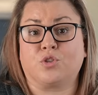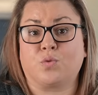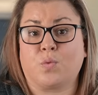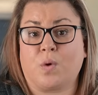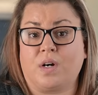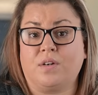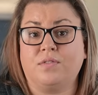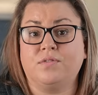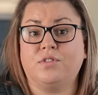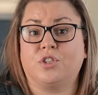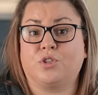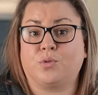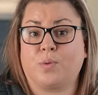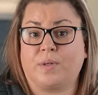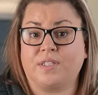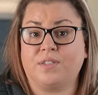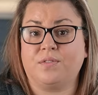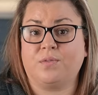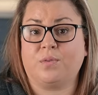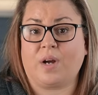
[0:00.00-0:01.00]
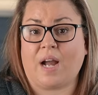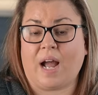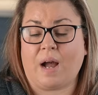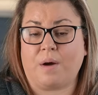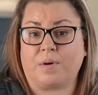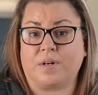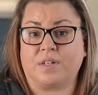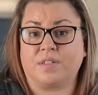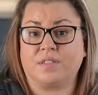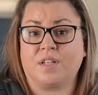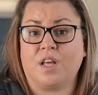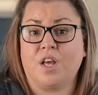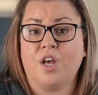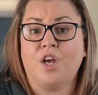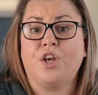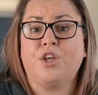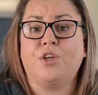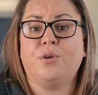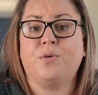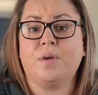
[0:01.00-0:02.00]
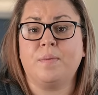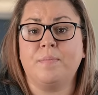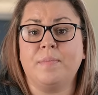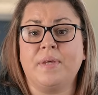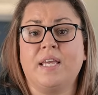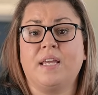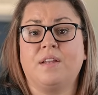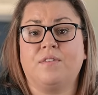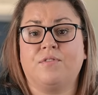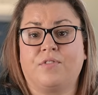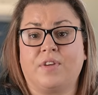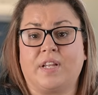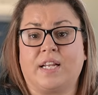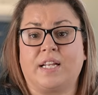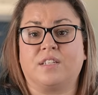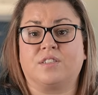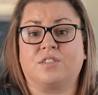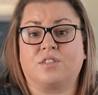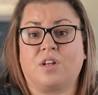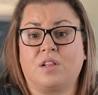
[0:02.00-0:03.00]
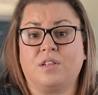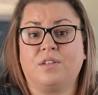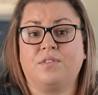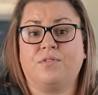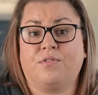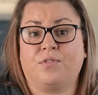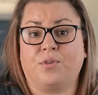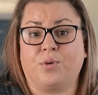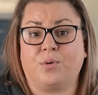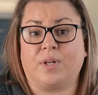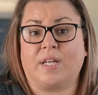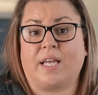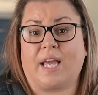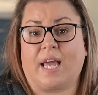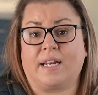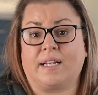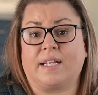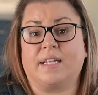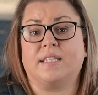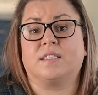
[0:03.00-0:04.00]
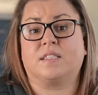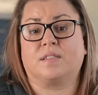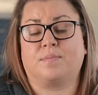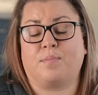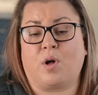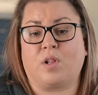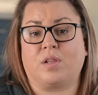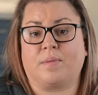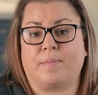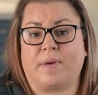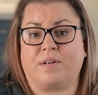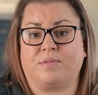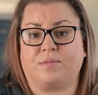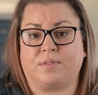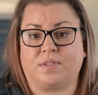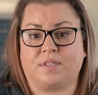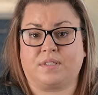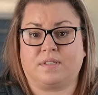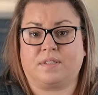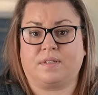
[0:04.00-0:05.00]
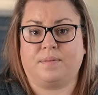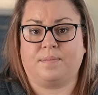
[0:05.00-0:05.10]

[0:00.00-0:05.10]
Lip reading: 12 to 24 hours, you can begin feeding solid food again in small amounts.